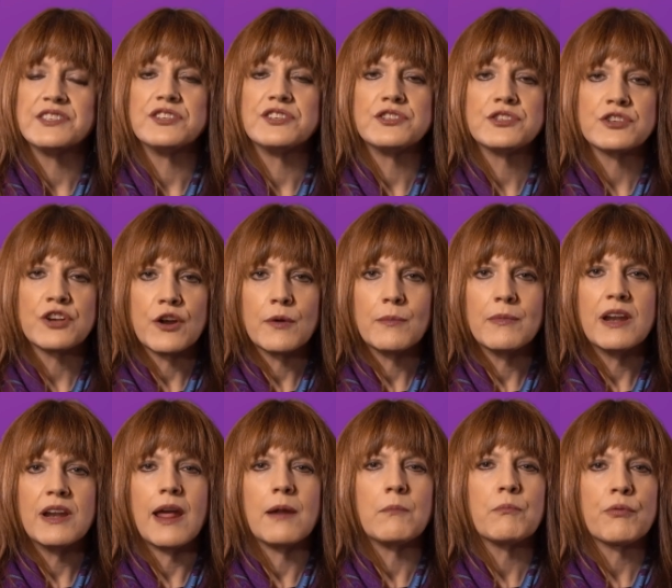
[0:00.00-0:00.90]

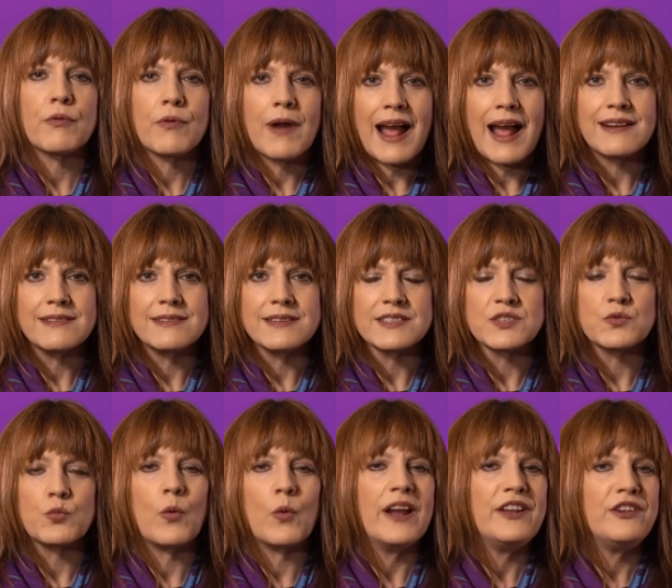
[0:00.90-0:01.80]
determine and
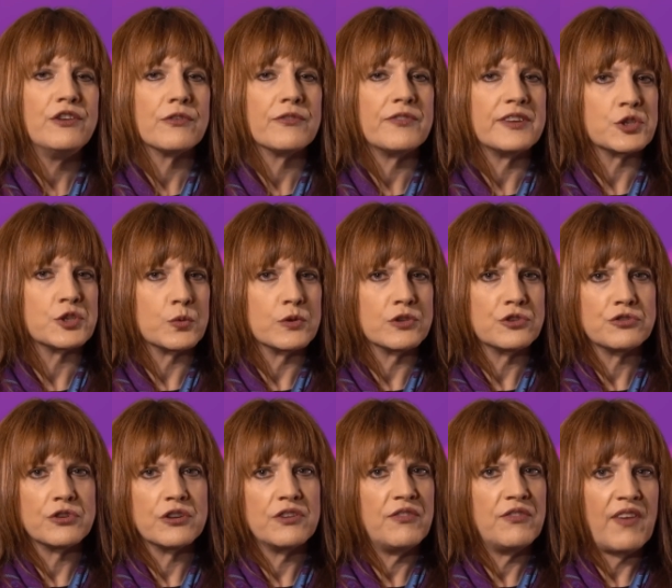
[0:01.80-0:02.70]
practice when your visuals
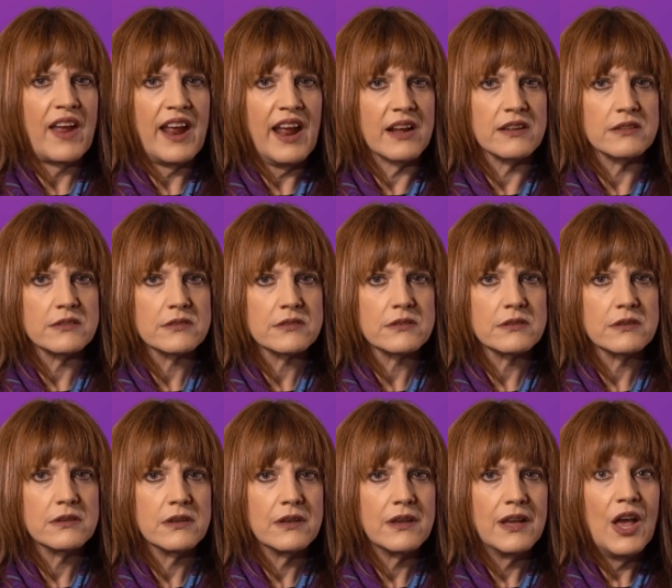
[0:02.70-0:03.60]
should advance.
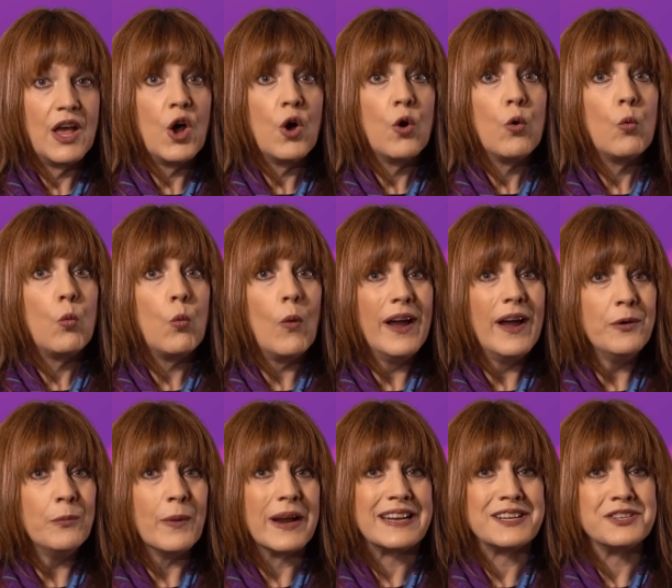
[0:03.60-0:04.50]

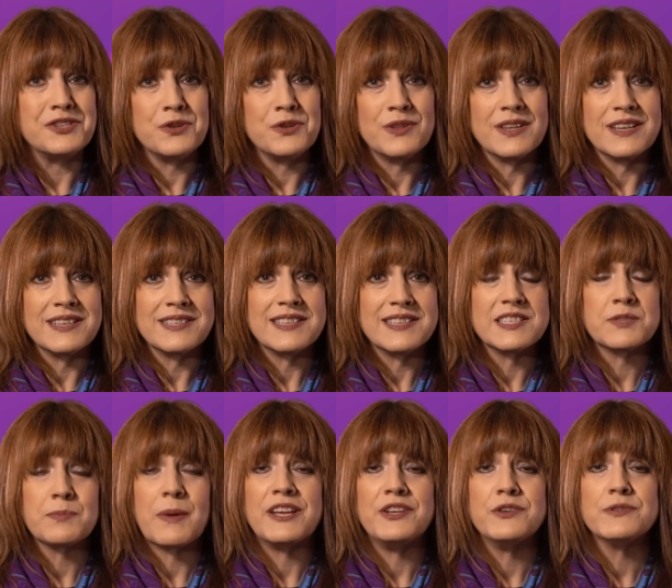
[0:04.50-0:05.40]
One way to do this
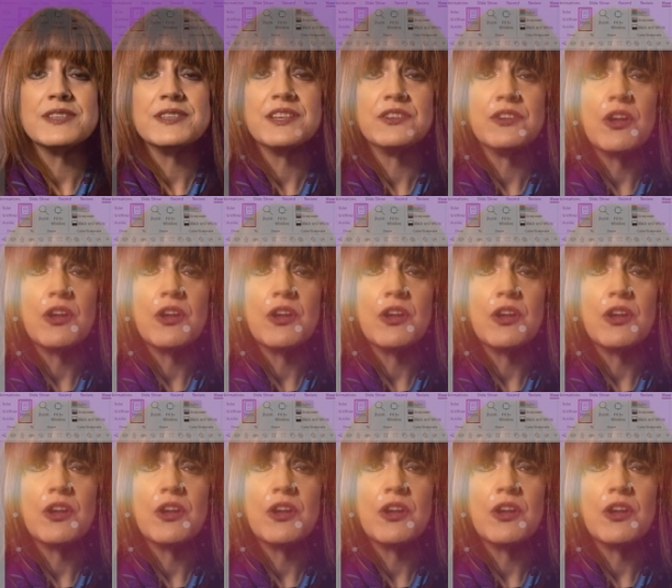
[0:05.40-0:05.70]
is by using